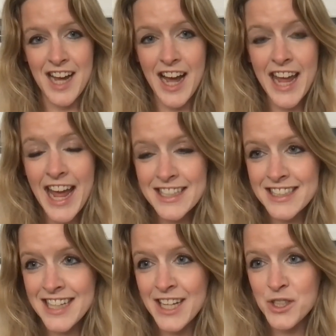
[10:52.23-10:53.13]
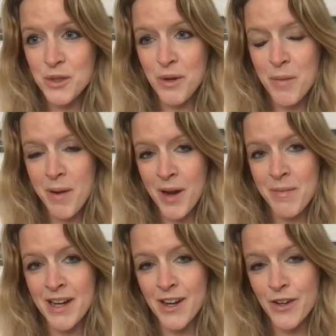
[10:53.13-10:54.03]
I hesitate to quote Barry
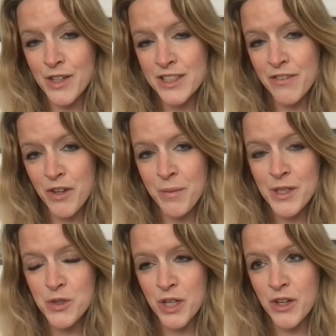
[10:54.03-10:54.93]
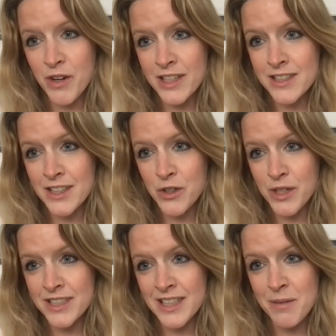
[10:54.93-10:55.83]
Manilow because I feel my street cred's
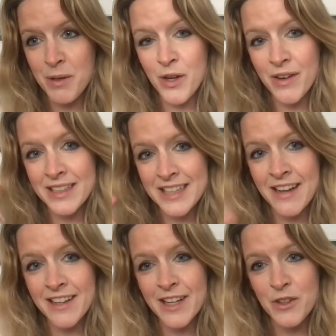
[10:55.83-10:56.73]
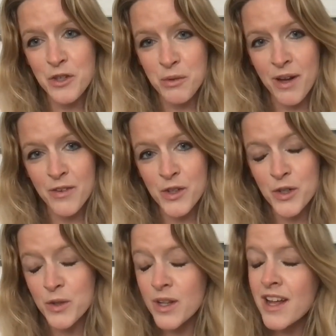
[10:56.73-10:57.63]
increasingly been going downhill throughout the
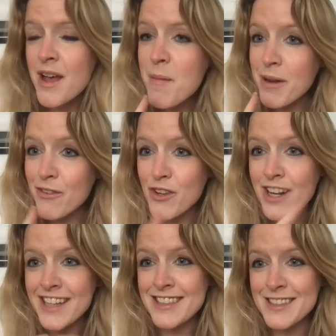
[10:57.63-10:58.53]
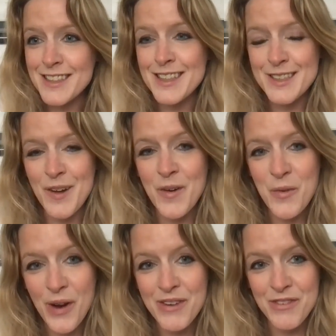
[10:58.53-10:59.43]
call. But if you listen to the song
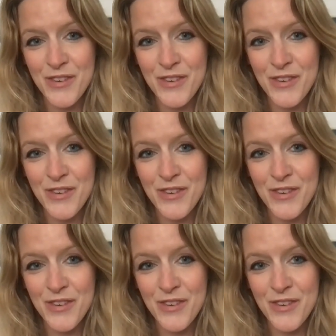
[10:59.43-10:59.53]
One